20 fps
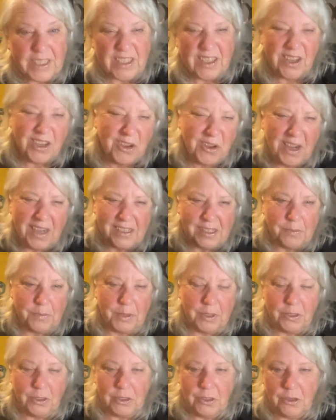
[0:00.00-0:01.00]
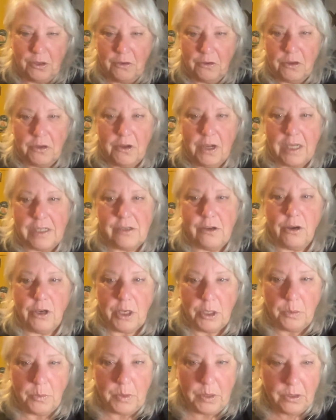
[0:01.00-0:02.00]
Yeah, you guys will be good, though. You guys aren't
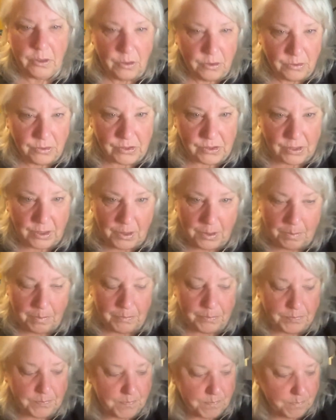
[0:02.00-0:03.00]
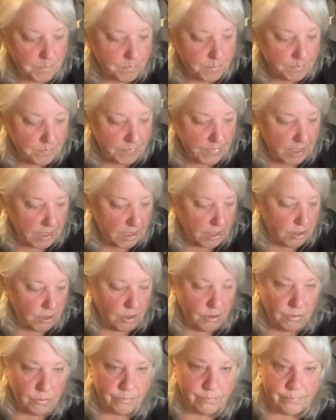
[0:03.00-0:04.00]
going to be those, you
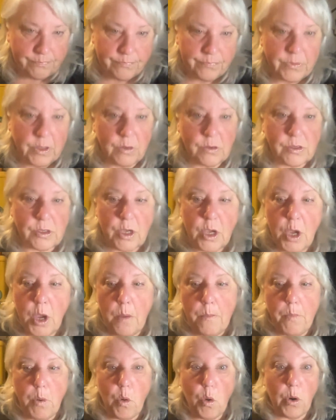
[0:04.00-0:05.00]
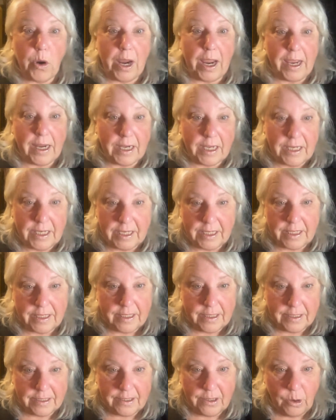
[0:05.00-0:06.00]
know, those poor etiquette
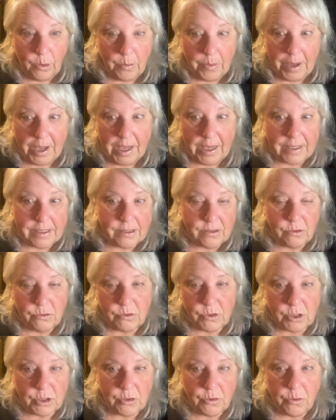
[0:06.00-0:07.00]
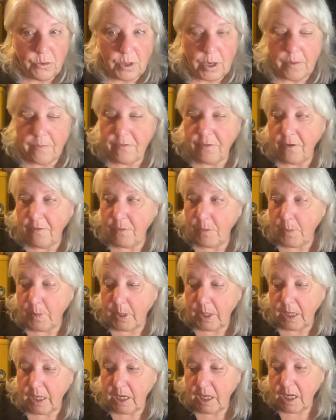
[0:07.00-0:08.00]
nomads who screw it up for
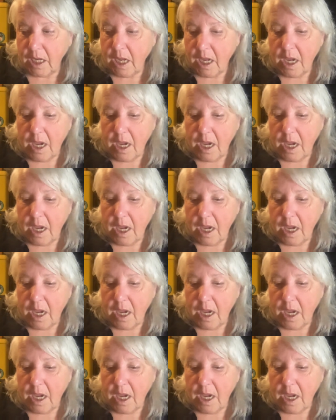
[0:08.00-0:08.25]
everybody.